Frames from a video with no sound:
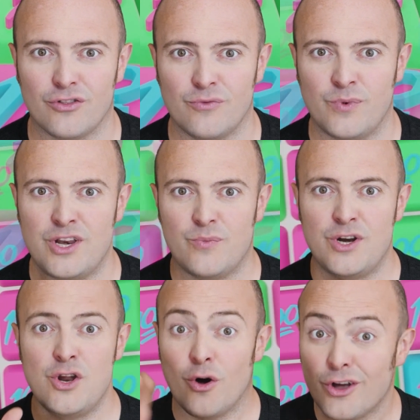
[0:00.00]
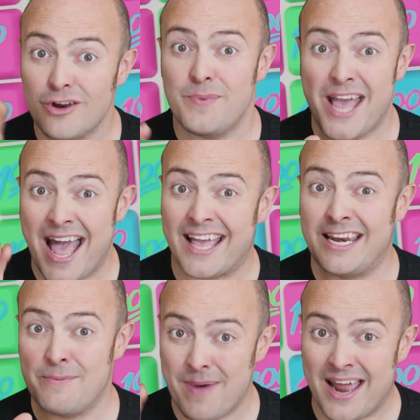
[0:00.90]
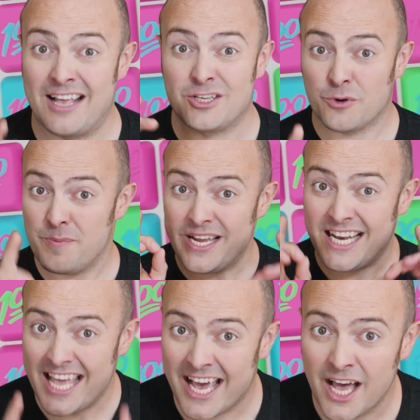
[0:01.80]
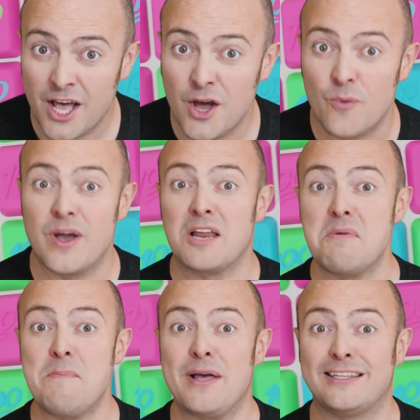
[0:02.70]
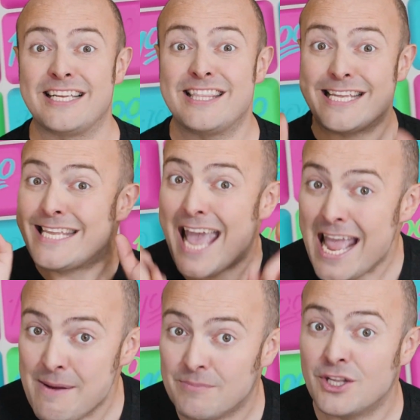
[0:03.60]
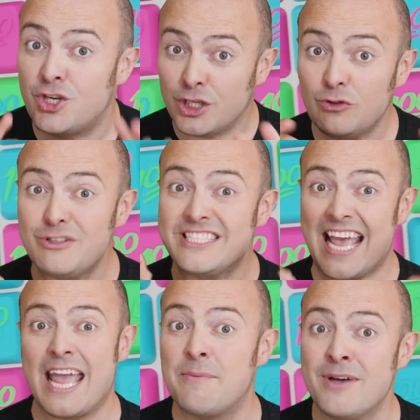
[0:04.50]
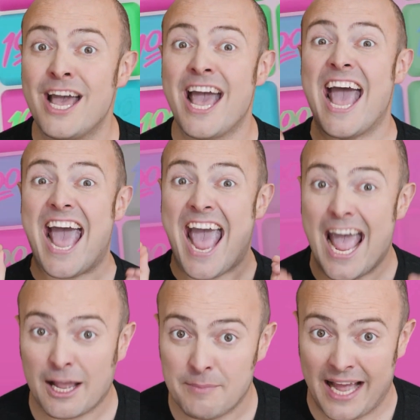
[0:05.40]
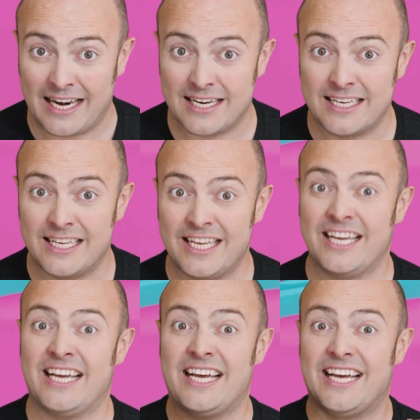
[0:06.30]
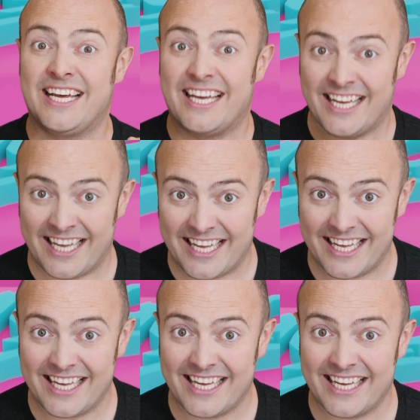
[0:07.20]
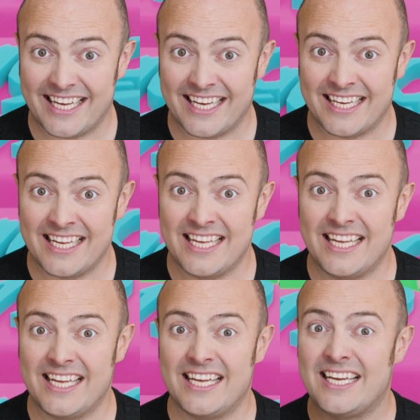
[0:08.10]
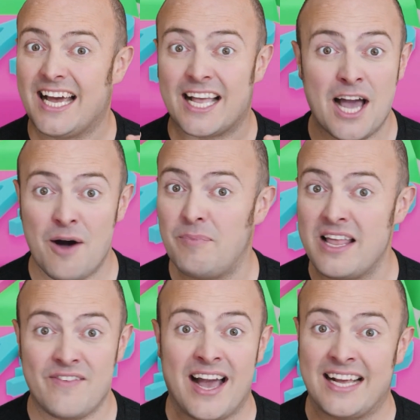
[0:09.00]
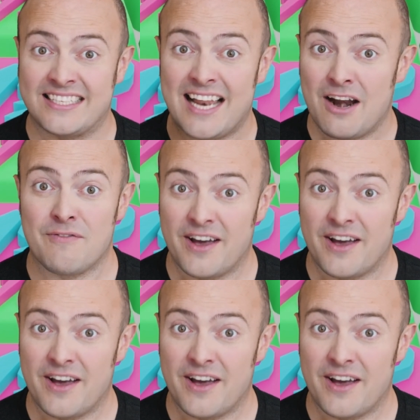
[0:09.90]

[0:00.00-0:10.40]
We're not going to be hanging a man. I just want to be clear. We're going to be building the game, the children's game, Hangman. I can't believe I had to clarify